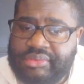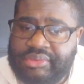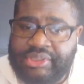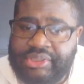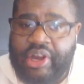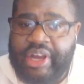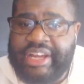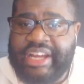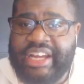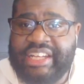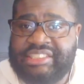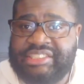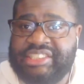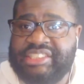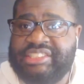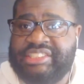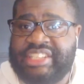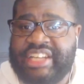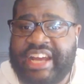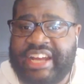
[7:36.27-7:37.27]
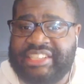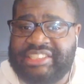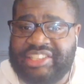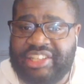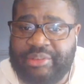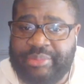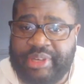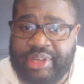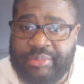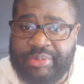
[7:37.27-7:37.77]
So I guess Cincinnati's
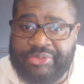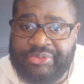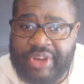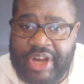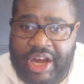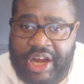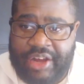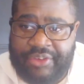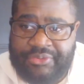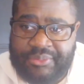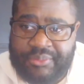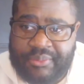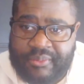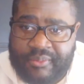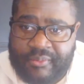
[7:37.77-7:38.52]
going to be number five?